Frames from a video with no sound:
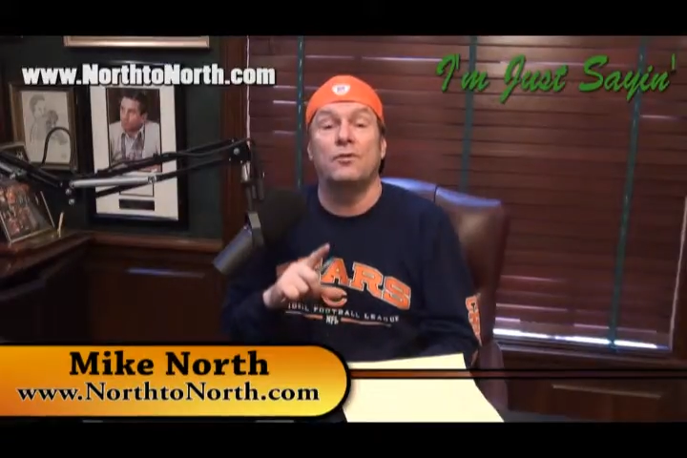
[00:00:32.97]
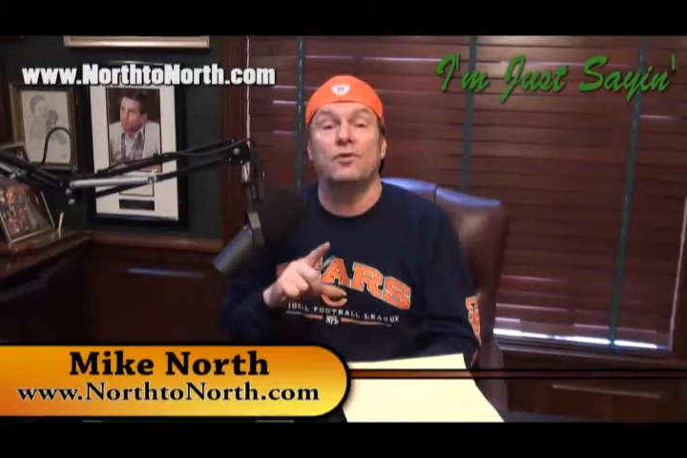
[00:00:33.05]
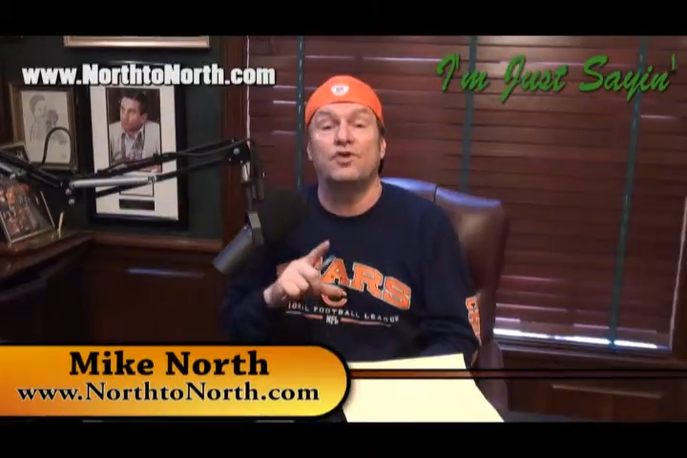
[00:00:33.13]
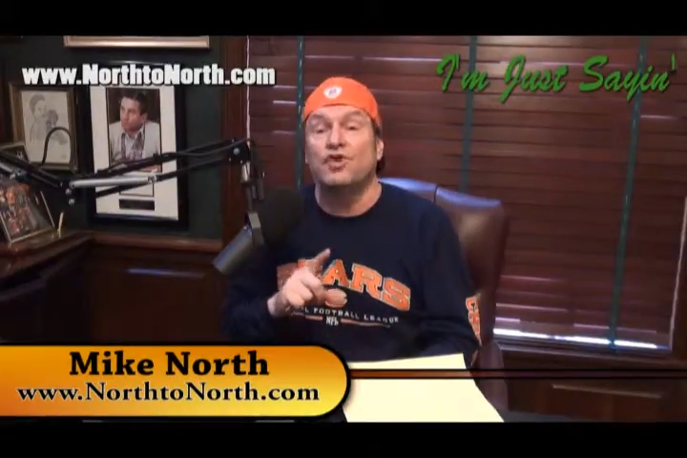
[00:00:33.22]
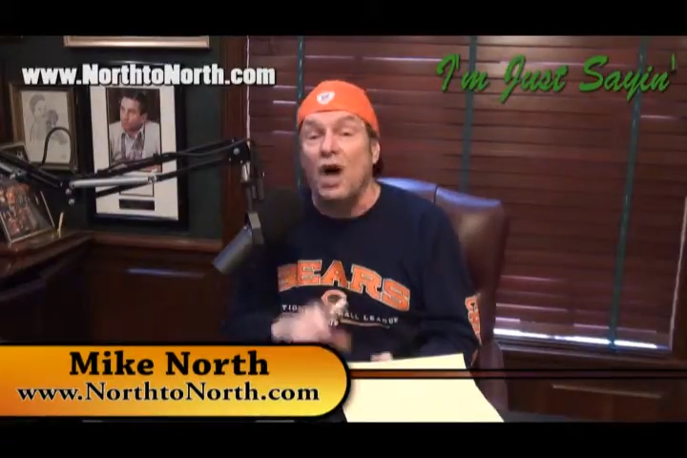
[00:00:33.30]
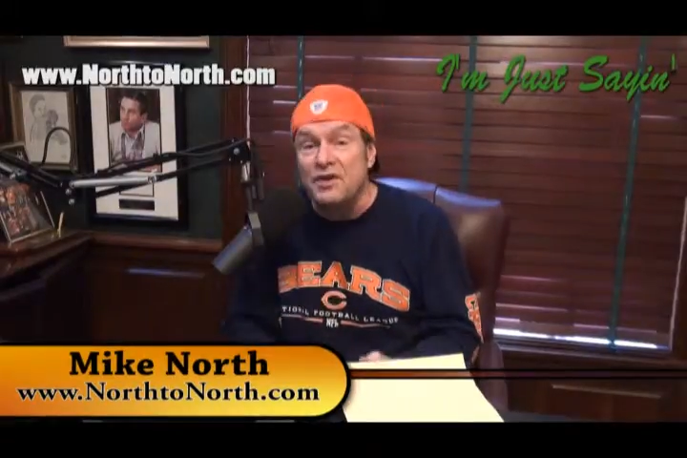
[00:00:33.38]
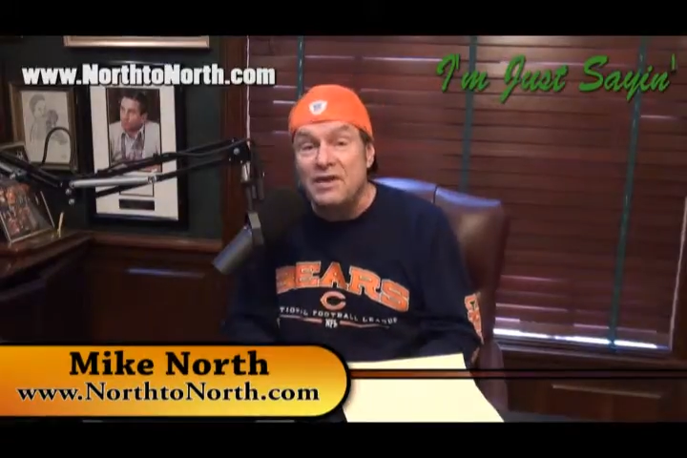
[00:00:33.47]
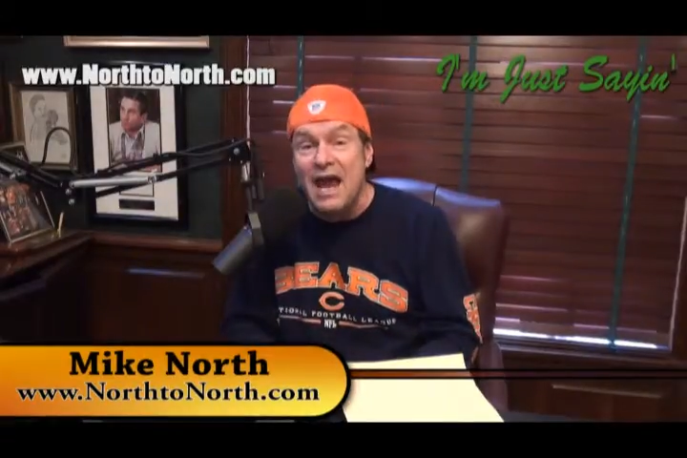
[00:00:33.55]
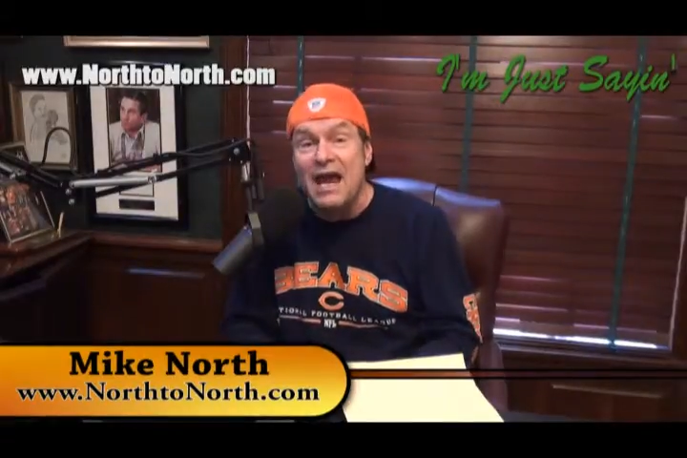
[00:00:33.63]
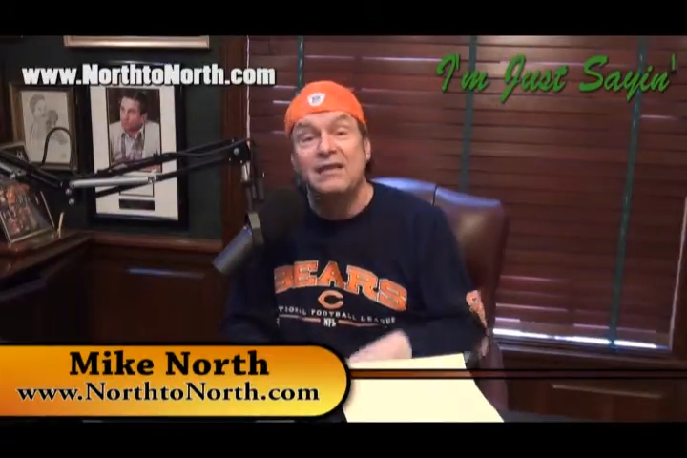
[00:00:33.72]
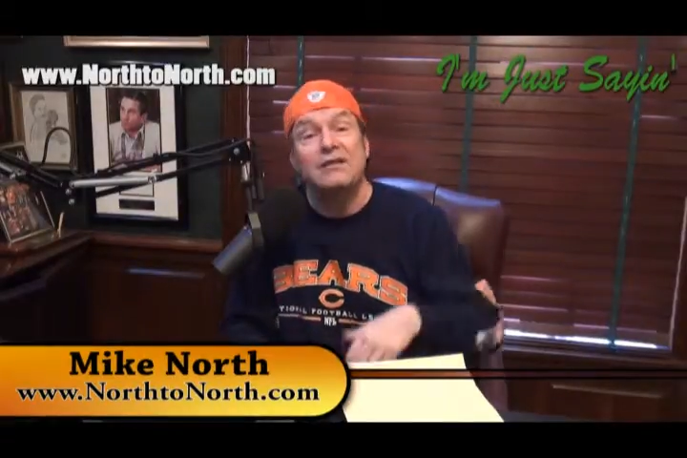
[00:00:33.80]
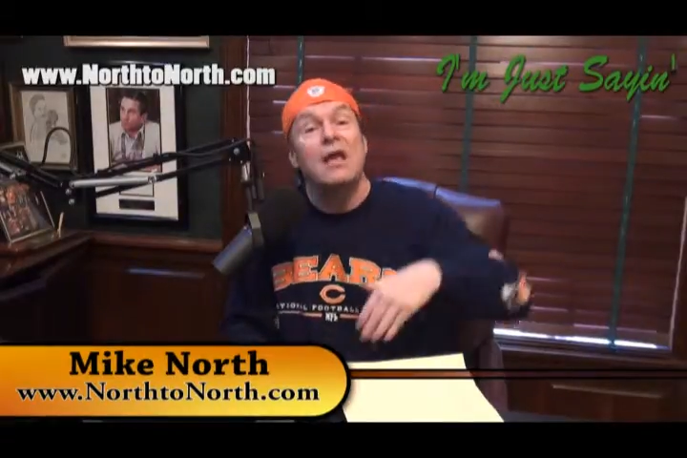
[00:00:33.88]

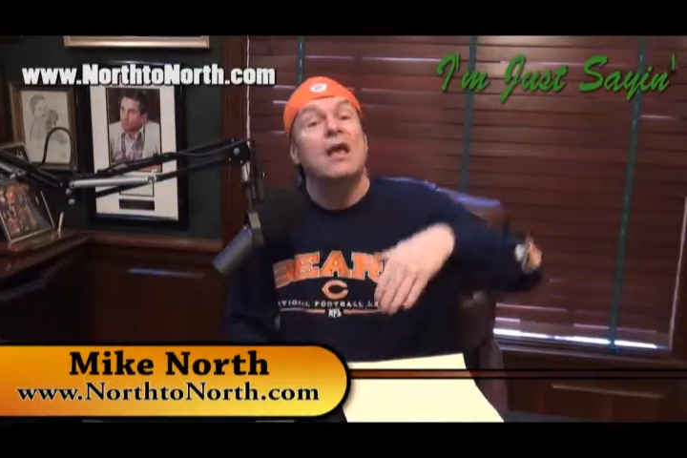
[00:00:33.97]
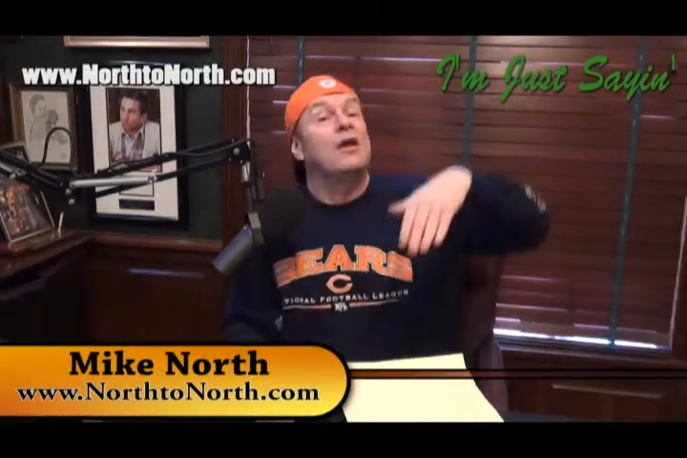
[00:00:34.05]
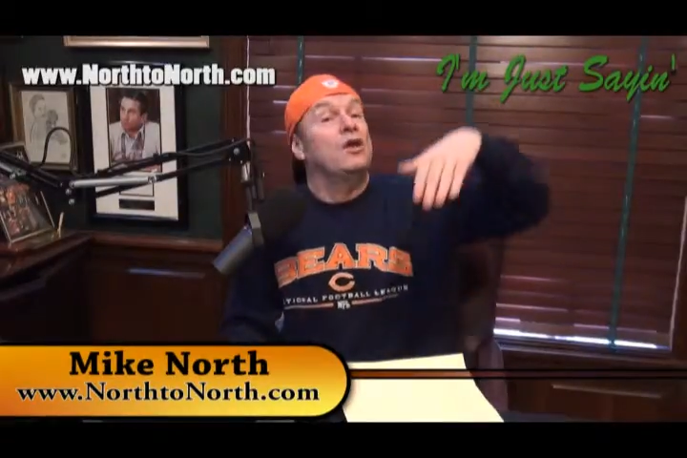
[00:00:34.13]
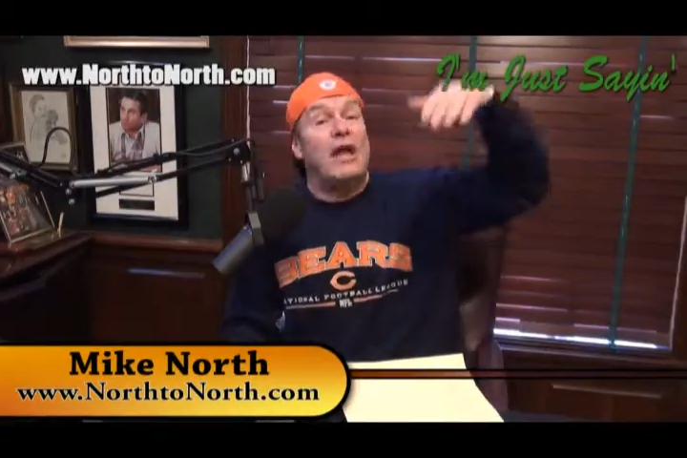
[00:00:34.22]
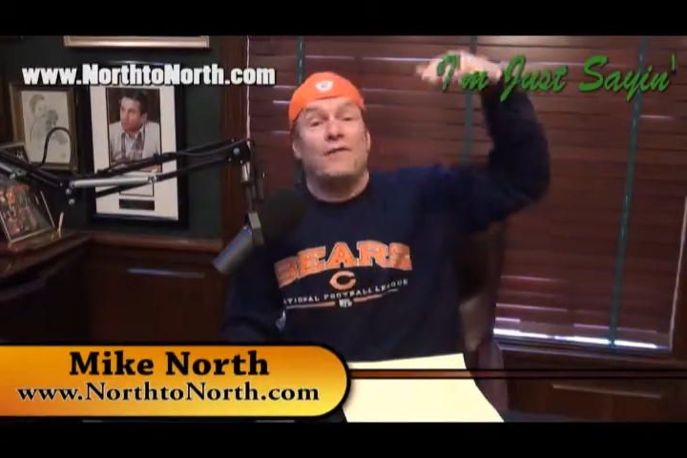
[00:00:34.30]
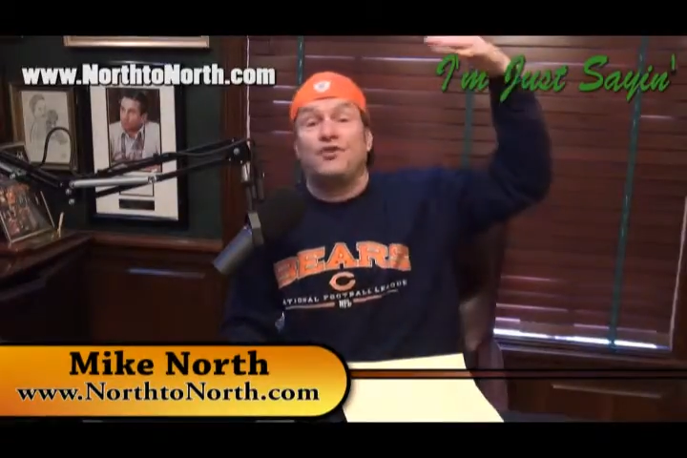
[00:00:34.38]
Sunday. You